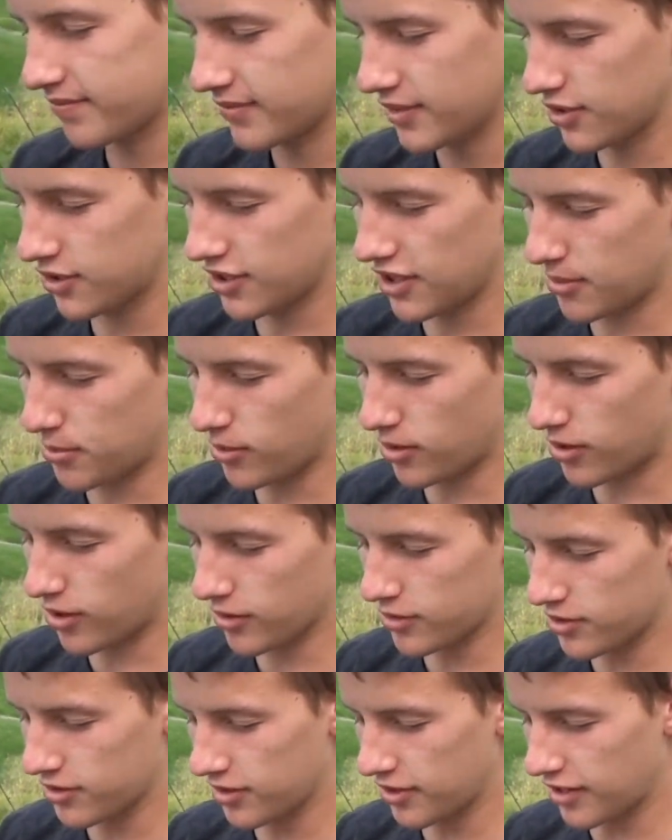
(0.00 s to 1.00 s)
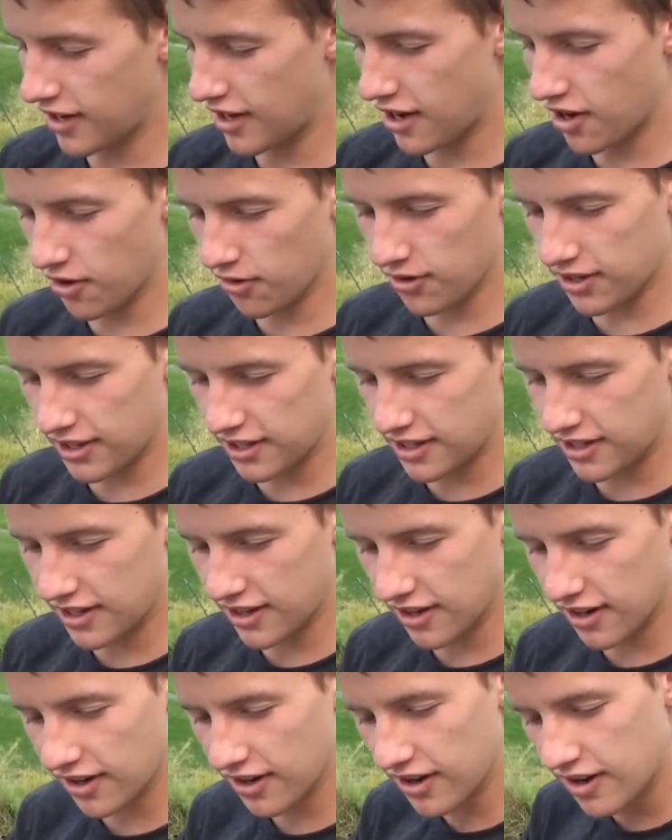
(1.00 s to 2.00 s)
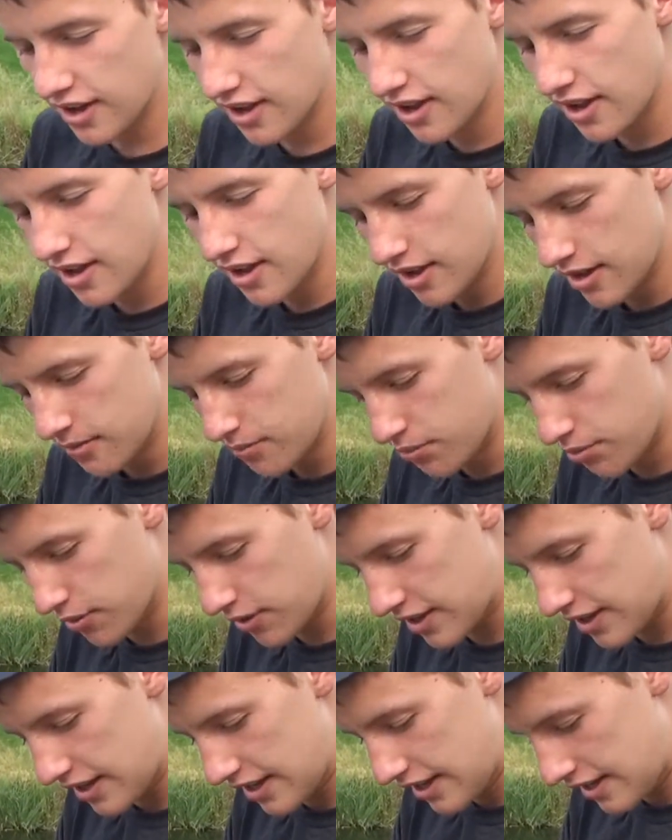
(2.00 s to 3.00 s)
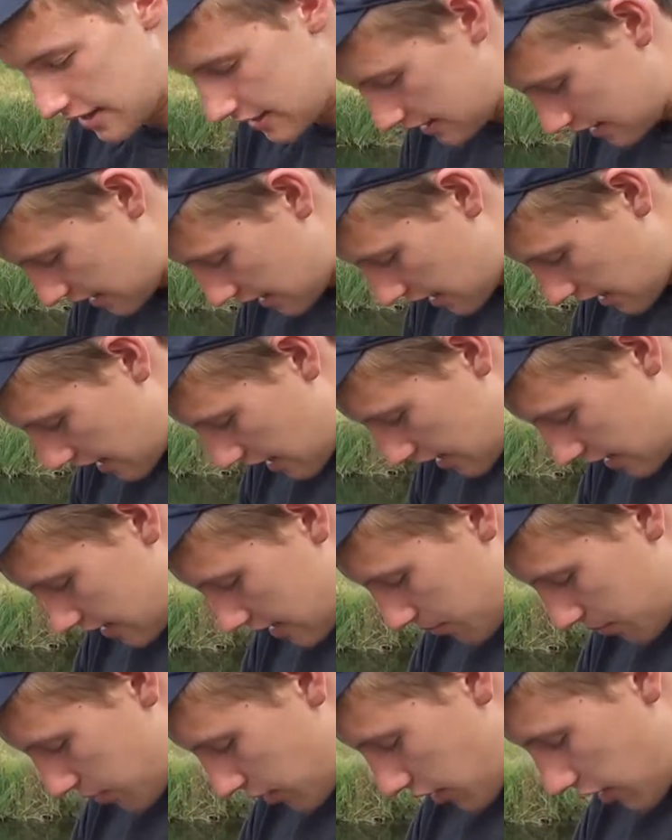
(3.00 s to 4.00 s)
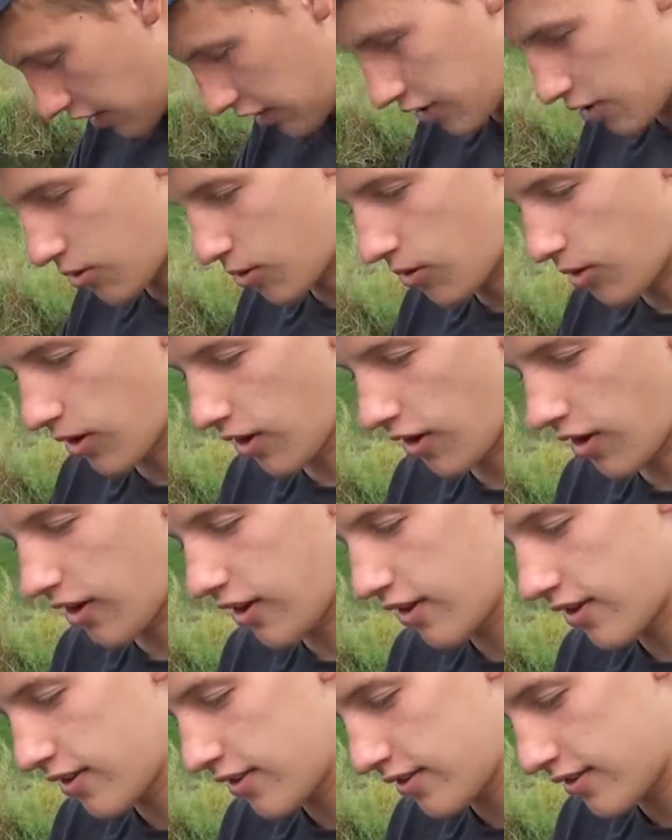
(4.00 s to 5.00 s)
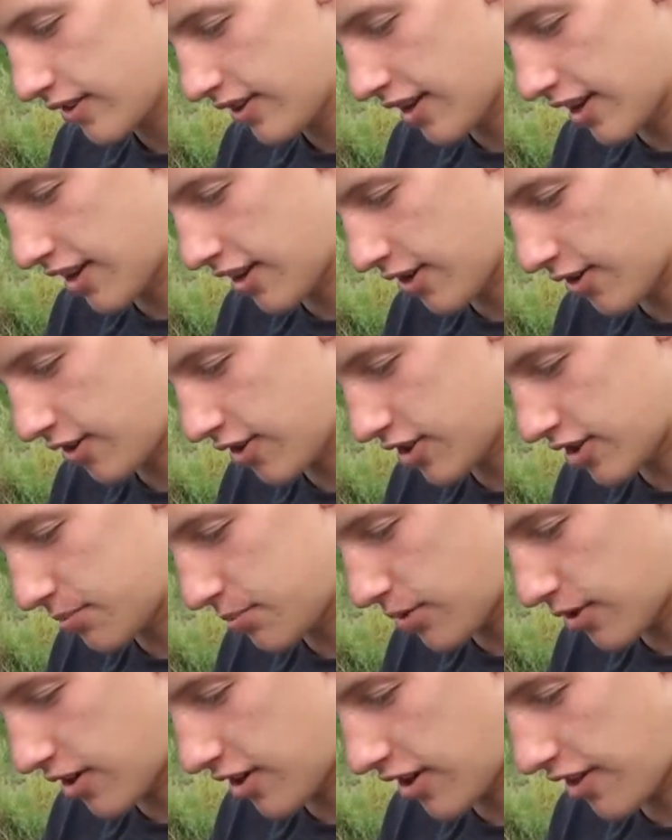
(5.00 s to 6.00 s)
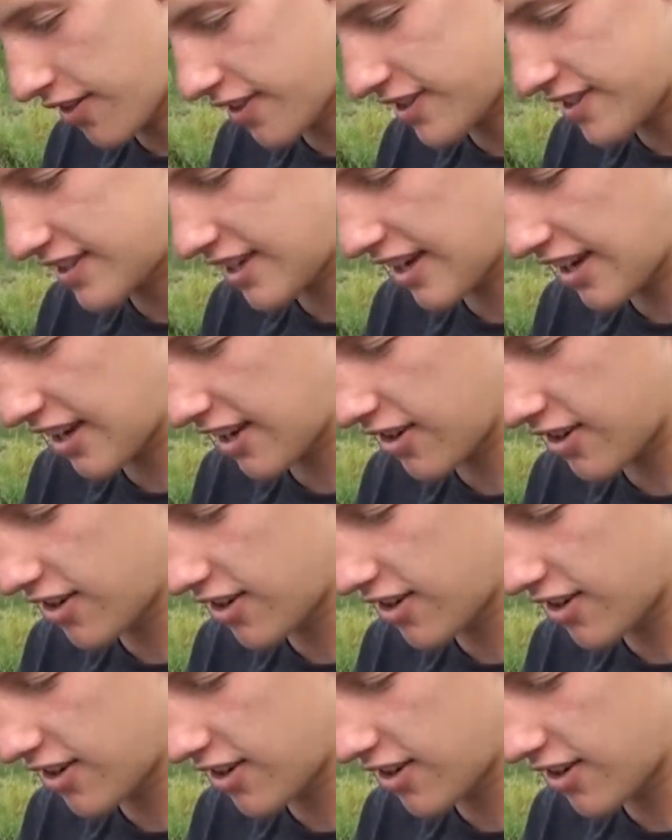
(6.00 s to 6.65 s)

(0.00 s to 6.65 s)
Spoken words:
your double alternate hair rig here. Pretty easy to put on corn. You just put it on this second